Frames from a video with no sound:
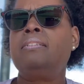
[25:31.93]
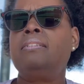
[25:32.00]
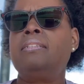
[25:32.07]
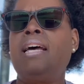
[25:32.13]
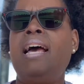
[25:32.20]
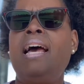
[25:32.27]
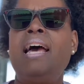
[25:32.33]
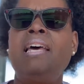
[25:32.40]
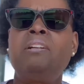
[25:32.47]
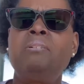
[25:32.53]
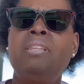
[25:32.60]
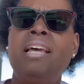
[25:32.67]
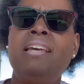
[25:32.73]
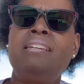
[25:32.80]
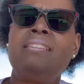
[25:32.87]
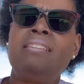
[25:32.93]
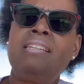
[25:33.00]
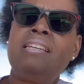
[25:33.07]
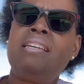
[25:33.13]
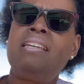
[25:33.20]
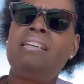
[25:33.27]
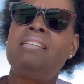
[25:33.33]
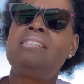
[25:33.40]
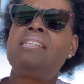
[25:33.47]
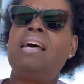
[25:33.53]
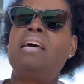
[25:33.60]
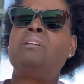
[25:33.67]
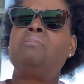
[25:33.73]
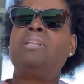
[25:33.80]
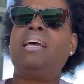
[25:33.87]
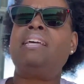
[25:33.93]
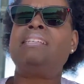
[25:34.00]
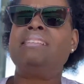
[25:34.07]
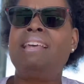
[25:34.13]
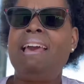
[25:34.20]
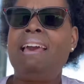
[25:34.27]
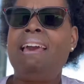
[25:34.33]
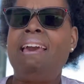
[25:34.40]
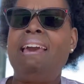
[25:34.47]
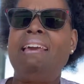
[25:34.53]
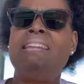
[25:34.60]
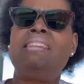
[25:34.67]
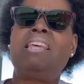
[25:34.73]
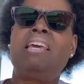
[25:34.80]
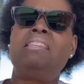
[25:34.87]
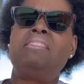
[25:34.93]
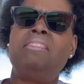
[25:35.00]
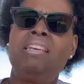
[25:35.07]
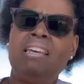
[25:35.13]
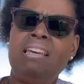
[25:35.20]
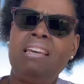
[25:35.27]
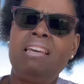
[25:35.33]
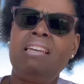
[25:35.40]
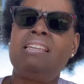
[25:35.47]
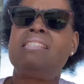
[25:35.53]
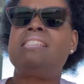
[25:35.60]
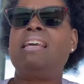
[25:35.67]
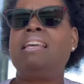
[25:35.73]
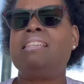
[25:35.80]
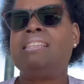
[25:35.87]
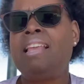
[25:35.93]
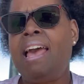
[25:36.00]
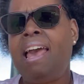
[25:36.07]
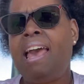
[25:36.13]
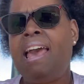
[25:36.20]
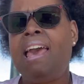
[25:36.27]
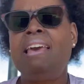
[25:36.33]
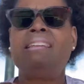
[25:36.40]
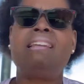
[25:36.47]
I don't like this. The I don't like that. And they this. They that.